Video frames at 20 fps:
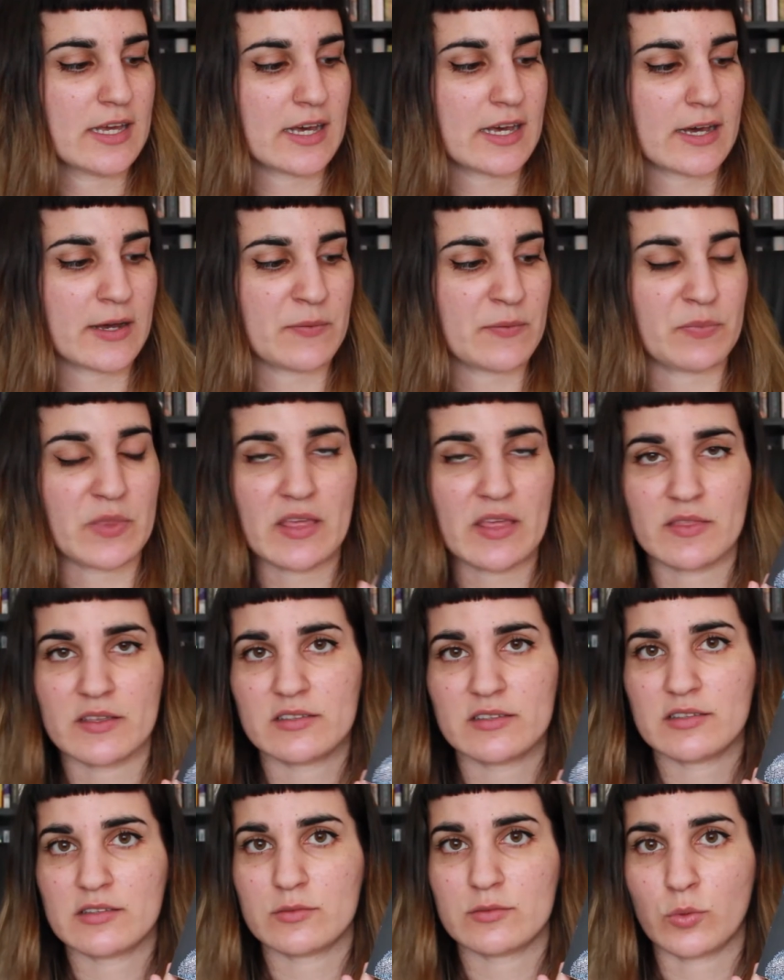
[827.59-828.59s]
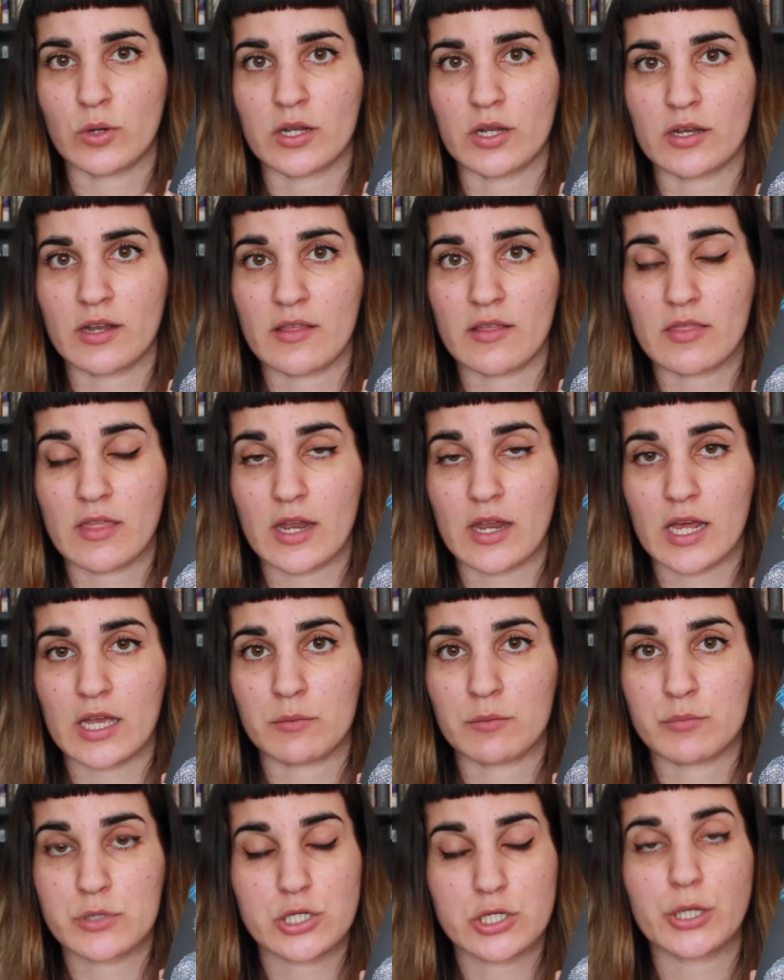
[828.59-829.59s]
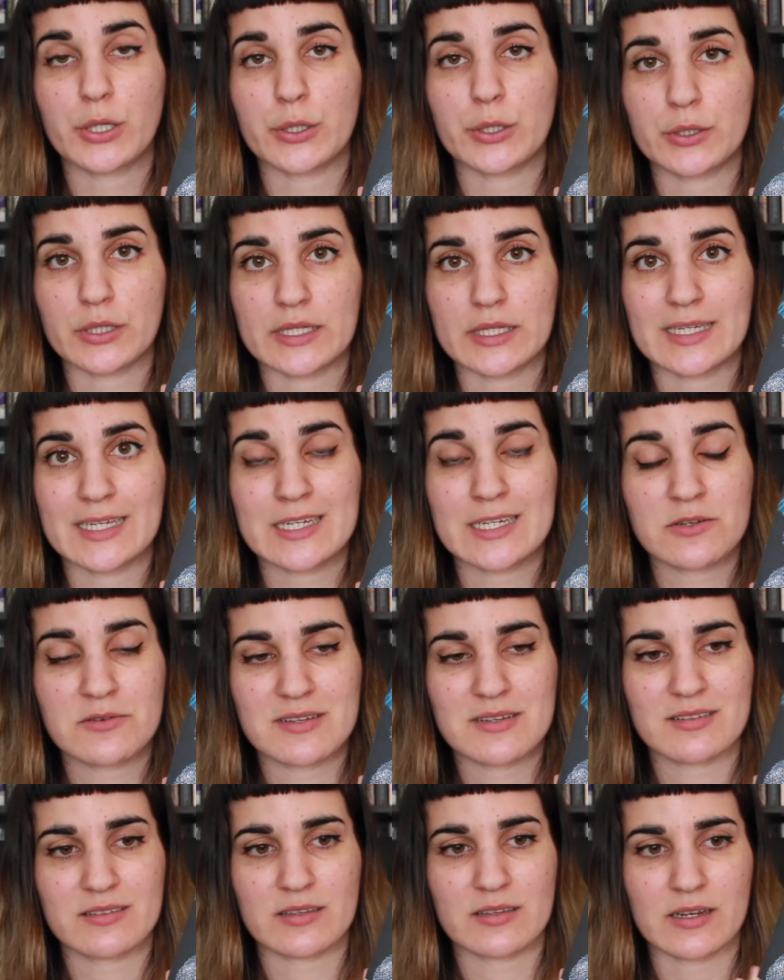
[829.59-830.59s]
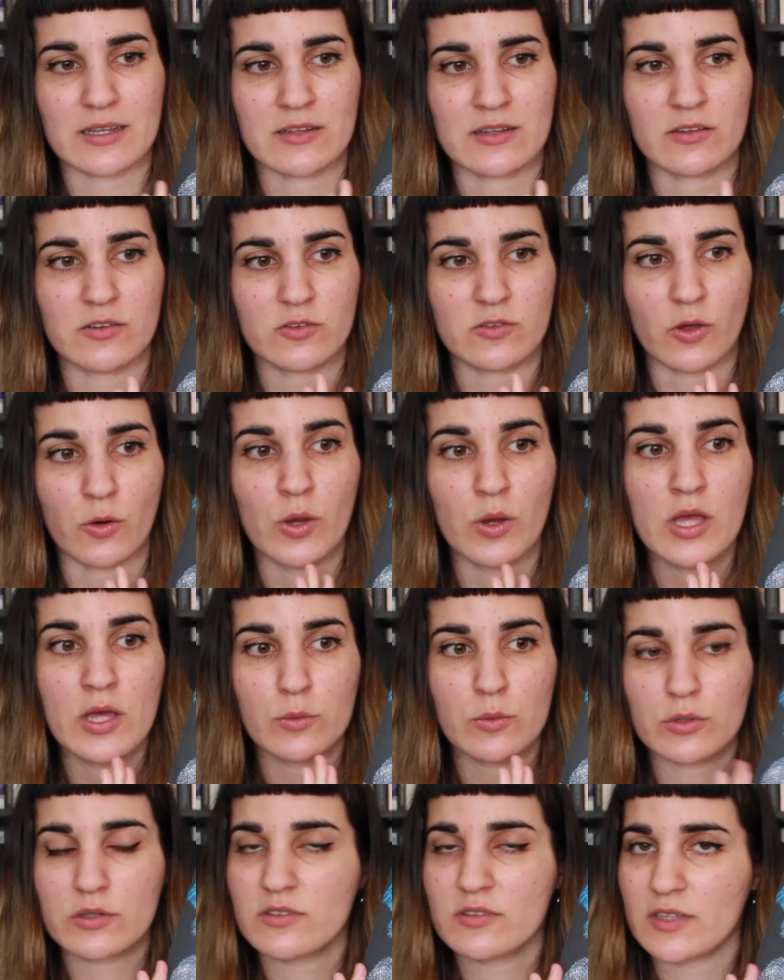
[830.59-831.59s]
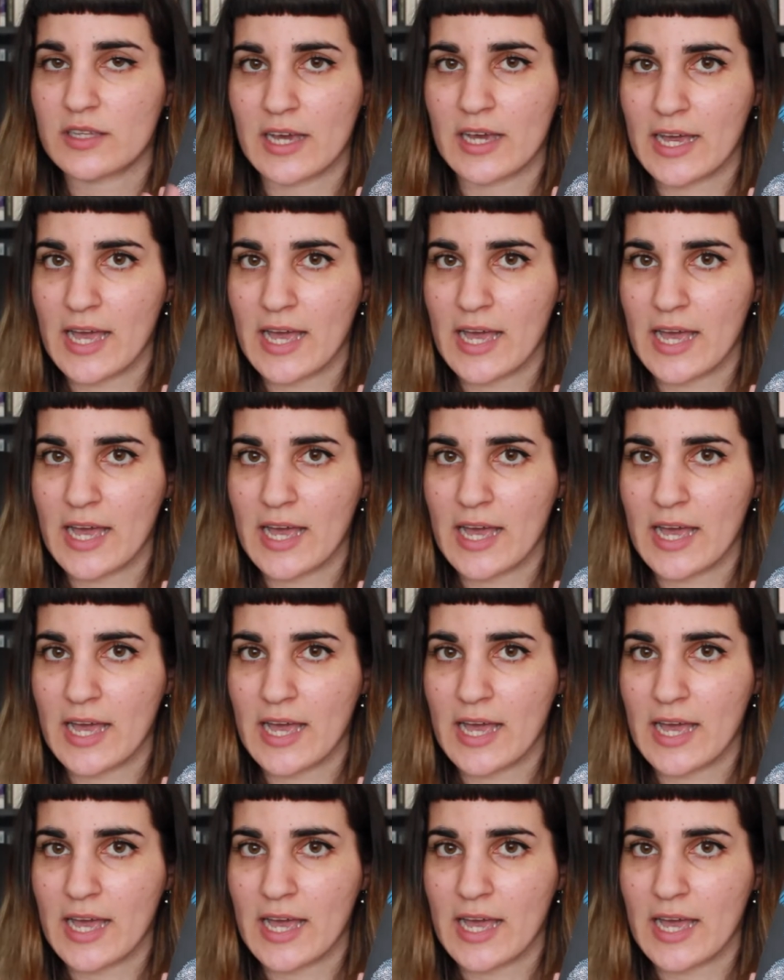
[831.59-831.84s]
and this is one that I'm particularly interested in, so we'll see.